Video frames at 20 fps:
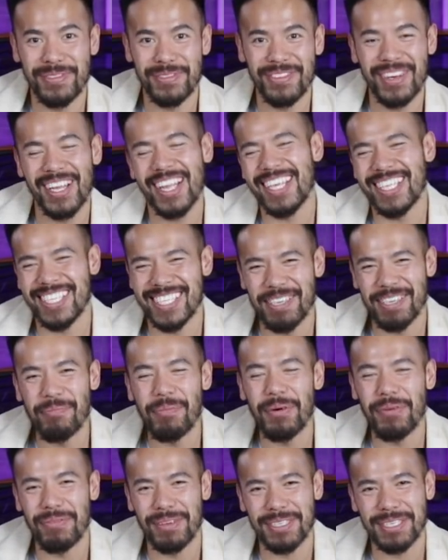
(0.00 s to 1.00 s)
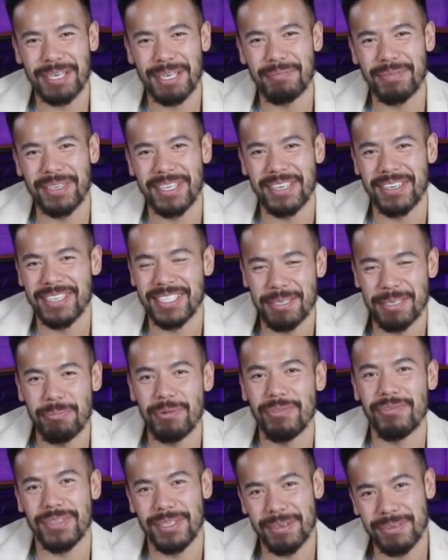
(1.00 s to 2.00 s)
Well, it's simple for some, you know. It's
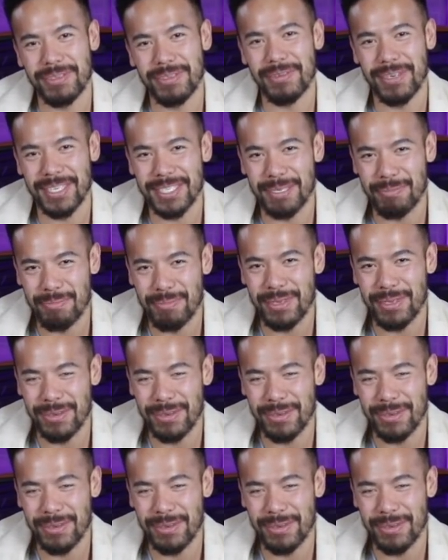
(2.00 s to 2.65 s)
simple for those who are sim-